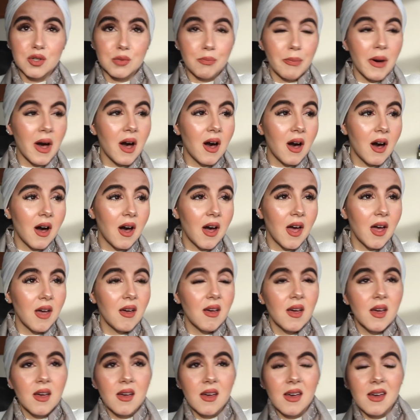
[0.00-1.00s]

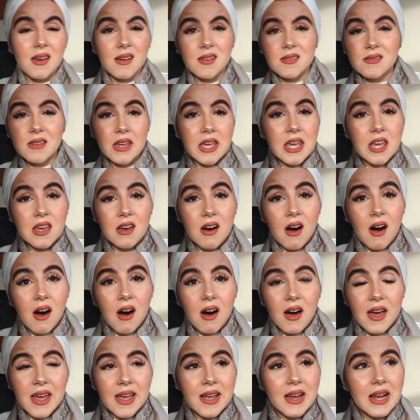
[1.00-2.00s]
Dubai,
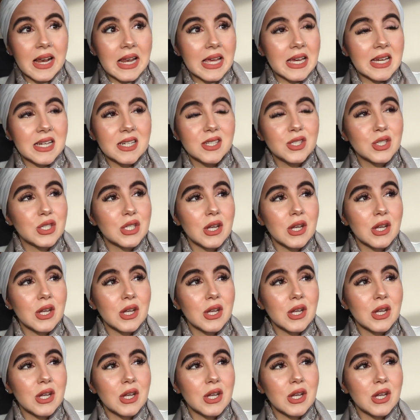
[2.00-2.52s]
here, England.